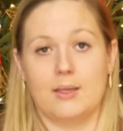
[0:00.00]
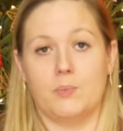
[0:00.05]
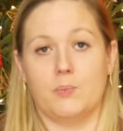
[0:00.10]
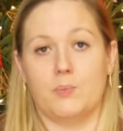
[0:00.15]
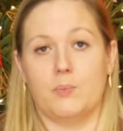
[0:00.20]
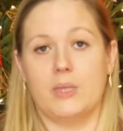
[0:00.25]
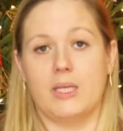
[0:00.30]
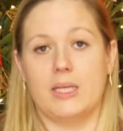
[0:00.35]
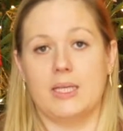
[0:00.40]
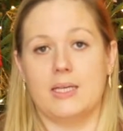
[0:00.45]

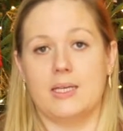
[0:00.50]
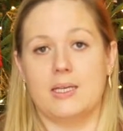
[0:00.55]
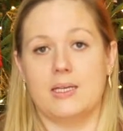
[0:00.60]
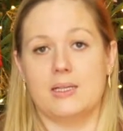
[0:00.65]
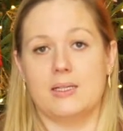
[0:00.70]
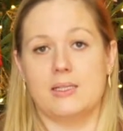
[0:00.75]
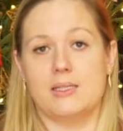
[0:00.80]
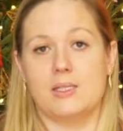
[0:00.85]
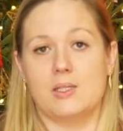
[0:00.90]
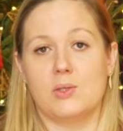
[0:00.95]

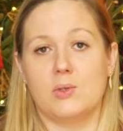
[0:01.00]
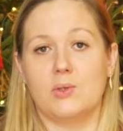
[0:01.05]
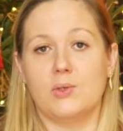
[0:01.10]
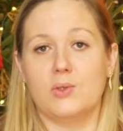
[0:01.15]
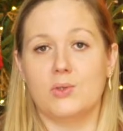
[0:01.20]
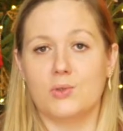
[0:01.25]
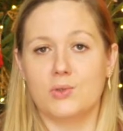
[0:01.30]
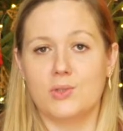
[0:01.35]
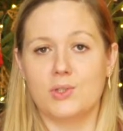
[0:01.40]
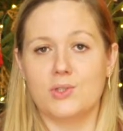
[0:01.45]
Because you
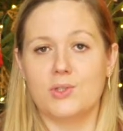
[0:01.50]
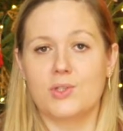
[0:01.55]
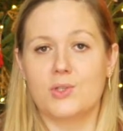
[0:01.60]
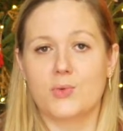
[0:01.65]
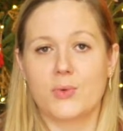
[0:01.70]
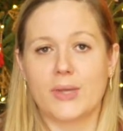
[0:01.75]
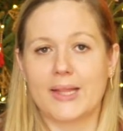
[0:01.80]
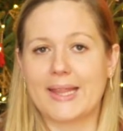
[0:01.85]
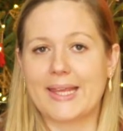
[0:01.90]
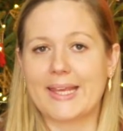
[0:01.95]
couldn't
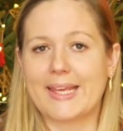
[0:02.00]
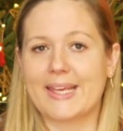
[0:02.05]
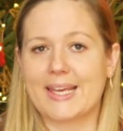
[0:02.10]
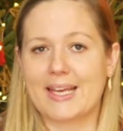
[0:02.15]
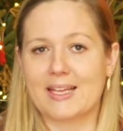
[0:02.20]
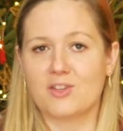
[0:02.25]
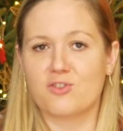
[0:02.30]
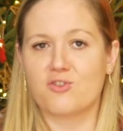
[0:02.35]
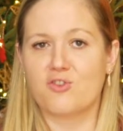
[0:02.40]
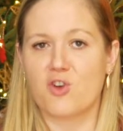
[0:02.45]
really
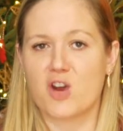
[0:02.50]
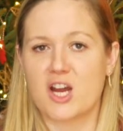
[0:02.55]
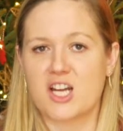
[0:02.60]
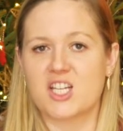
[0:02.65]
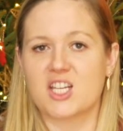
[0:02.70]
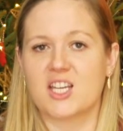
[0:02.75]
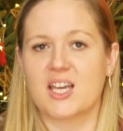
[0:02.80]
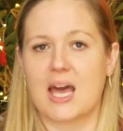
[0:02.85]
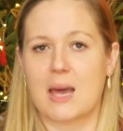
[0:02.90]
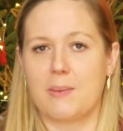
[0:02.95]
get
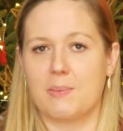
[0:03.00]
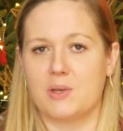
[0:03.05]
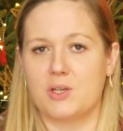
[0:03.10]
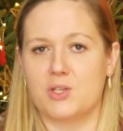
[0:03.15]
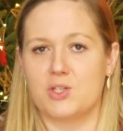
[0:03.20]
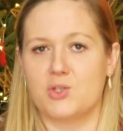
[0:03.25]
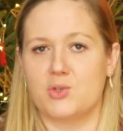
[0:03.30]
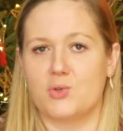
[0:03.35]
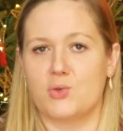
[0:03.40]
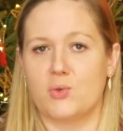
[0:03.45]
fresh
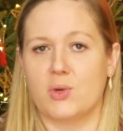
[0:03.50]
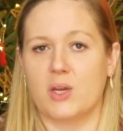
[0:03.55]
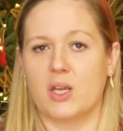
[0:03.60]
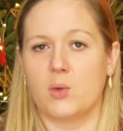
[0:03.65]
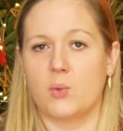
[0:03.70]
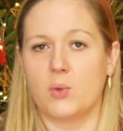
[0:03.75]
cabbage during